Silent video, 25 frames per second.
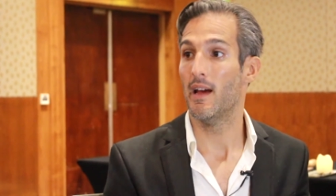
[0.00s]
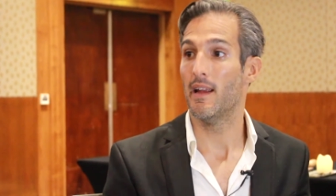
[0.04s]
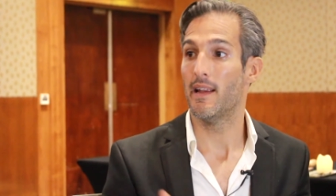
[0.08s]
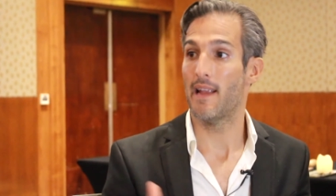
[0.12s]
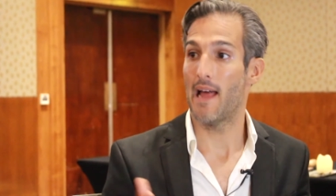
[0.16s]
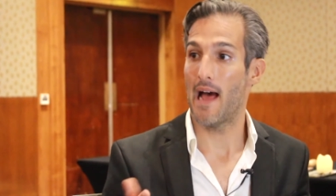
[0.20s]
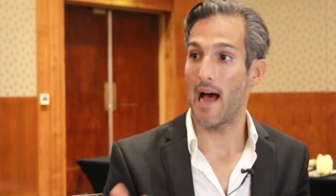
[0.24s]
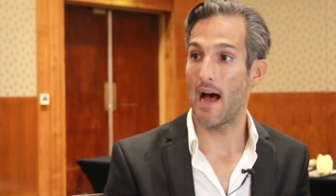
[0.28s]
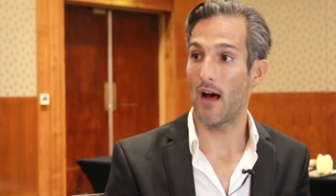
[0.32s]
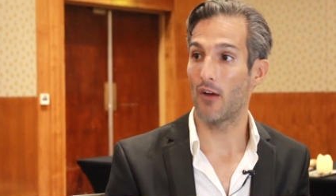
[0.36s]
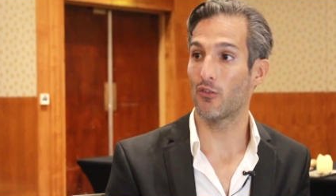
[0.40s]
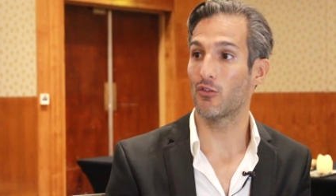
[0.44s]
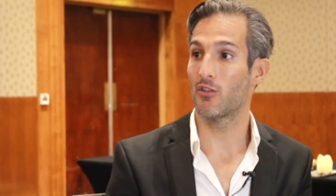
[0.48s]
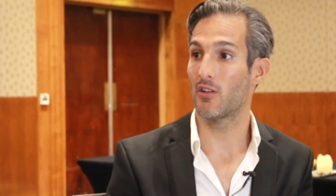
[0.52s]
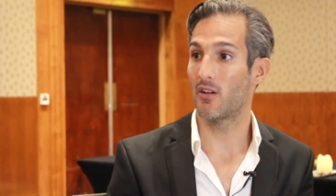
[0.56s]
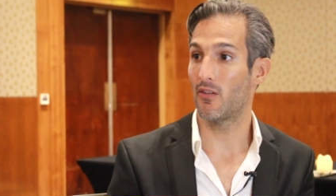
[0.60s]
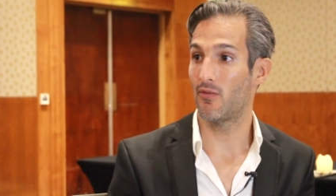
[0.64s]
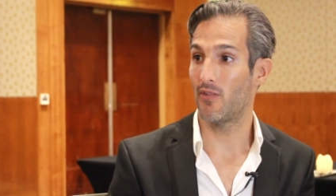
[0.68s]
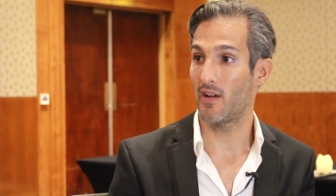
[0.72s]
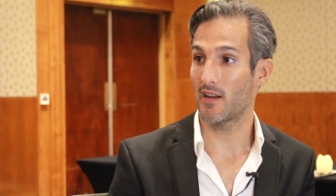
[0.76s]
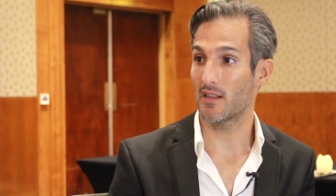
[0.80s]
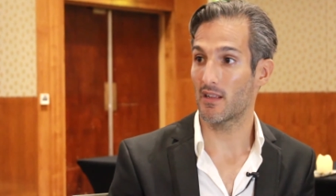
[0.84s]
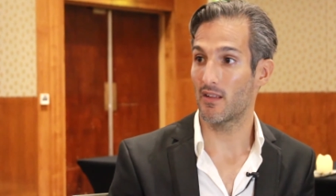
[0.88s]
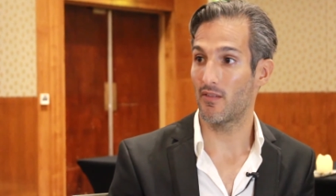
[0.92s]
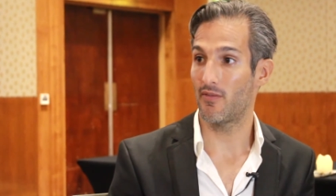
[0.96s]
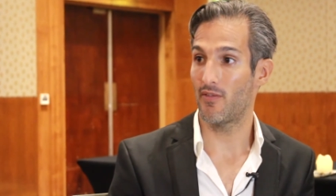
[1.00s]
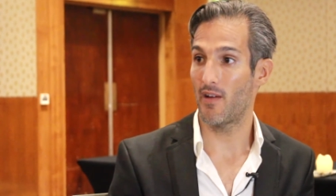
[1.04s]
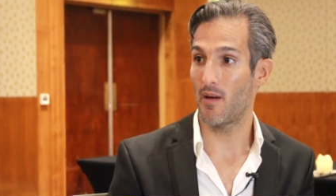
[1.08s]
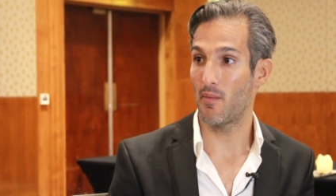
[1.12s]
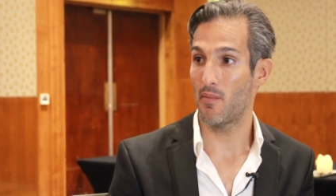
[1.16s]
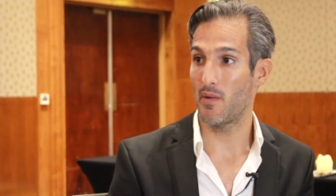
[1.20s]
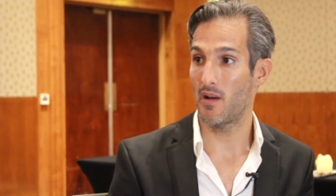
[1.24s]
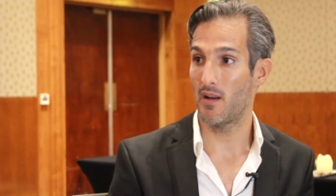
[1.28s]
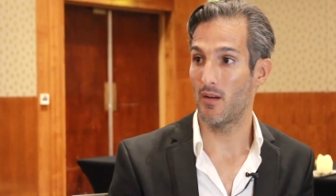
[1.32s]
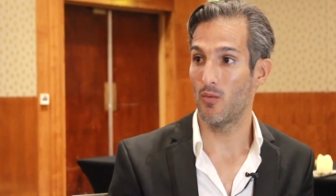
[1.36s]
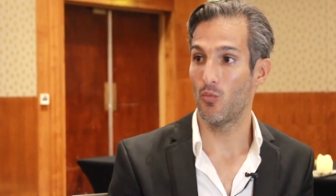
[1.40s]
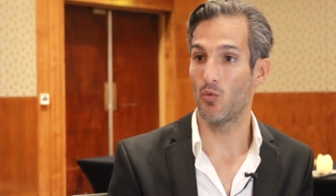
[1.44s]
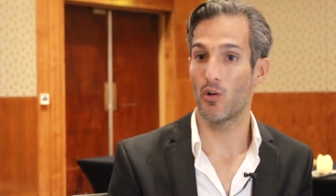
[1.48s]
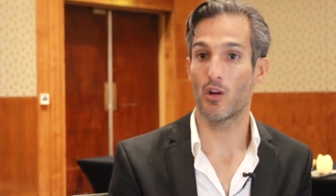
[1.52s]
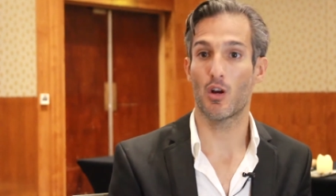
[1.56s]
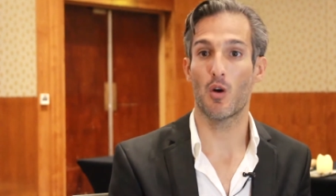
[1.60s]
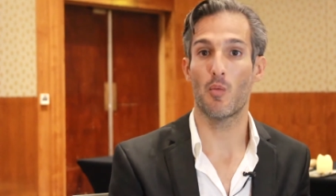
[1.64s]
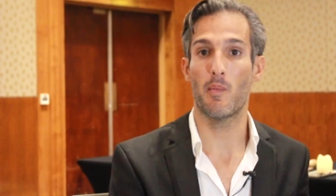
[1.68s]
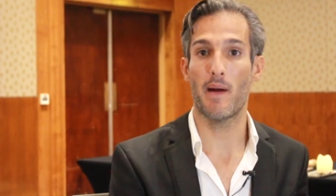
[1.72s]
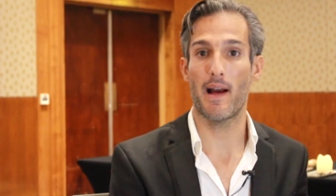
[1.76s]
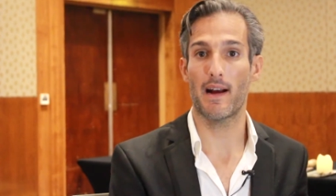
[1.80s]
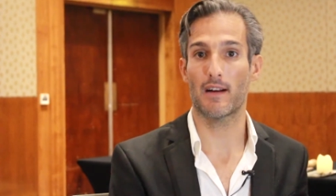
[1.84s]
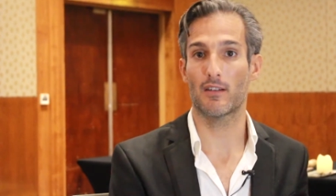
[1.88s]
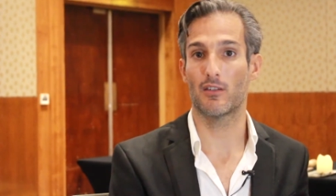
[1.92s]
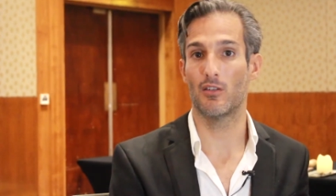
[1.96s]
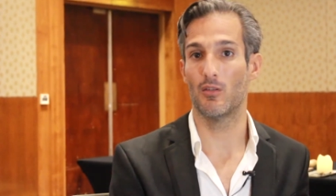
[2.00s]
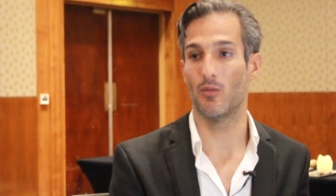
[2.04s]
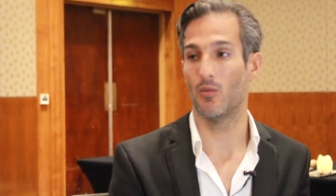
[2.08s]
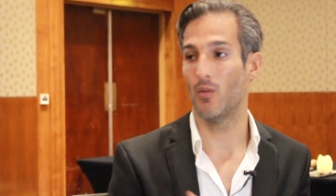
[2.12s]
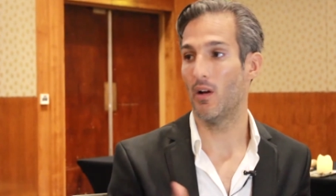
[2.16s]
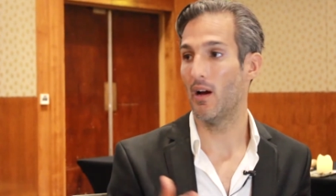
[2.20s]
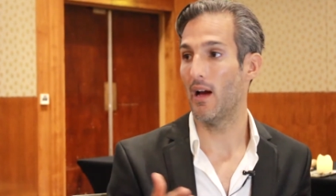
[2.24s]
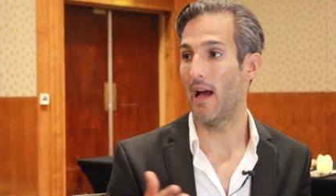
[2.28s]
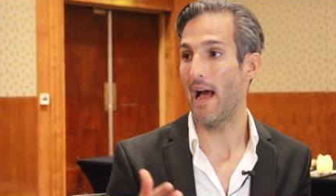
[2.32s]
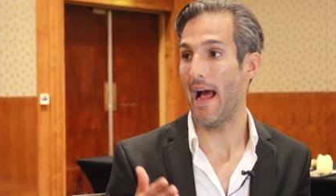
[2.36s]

Now, how does it affect the feminine? We go back to